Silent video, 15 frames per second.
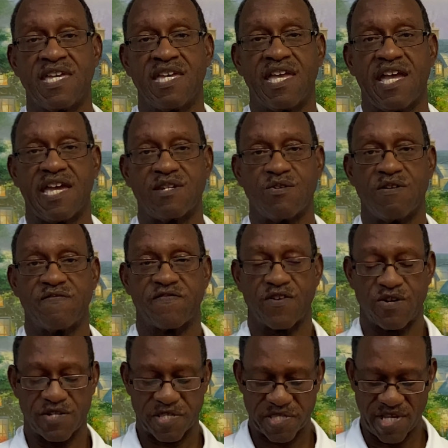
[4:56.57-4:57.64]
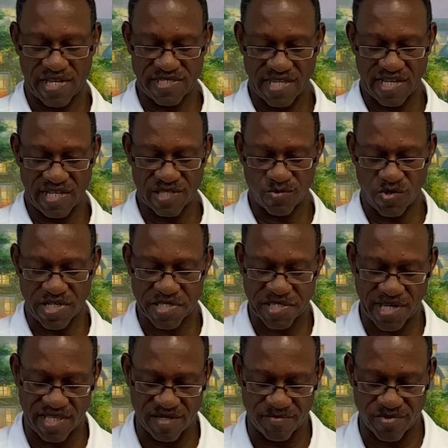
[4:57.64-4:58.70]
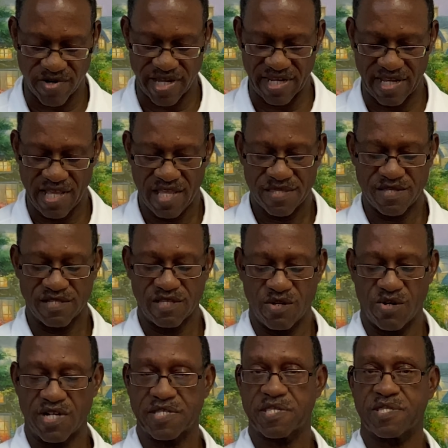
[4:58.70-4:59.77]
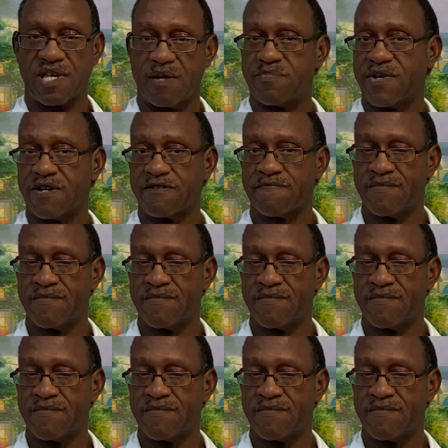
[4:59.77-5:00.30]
and on first Sundays we celebrate the Lord's Supper.